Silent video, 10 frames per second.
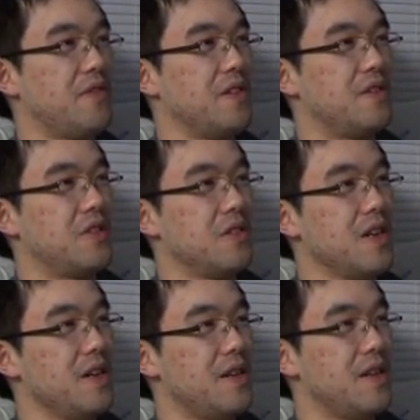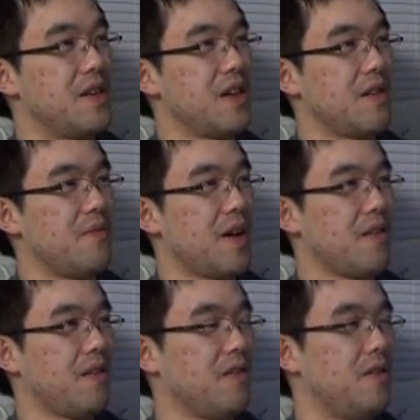if the tree didn't get in
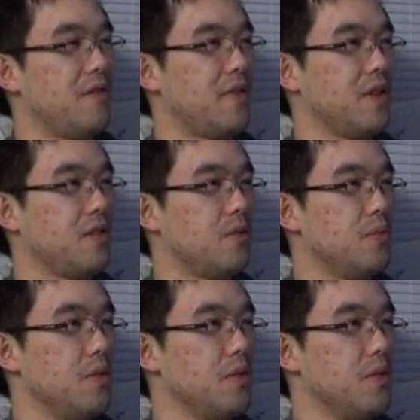my... or if the little